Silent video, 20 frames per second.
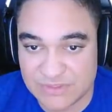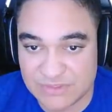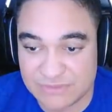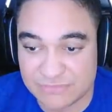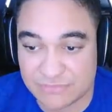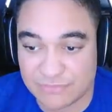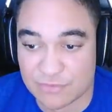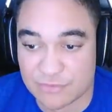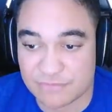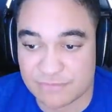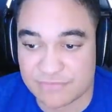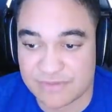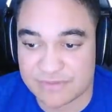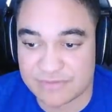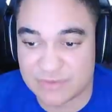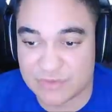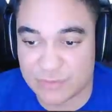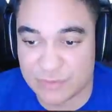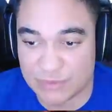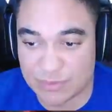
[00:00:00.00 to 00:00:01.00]

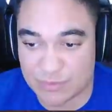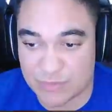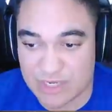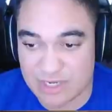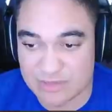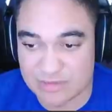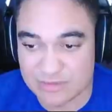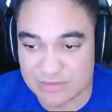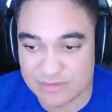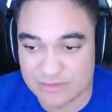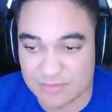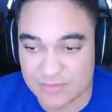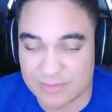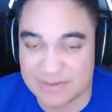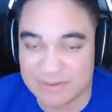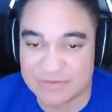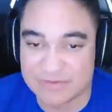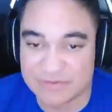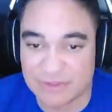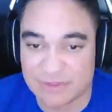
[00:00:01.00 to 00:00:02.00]
450 with the Prowler, but I
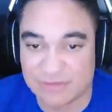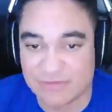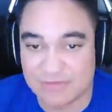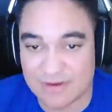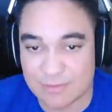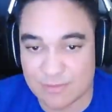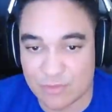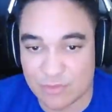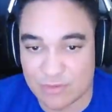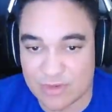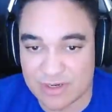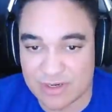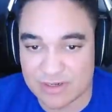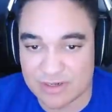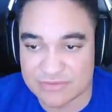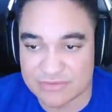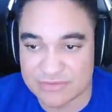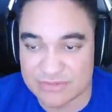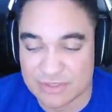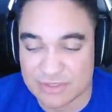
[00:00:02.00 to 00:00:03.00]
mean it's 35 more rounds,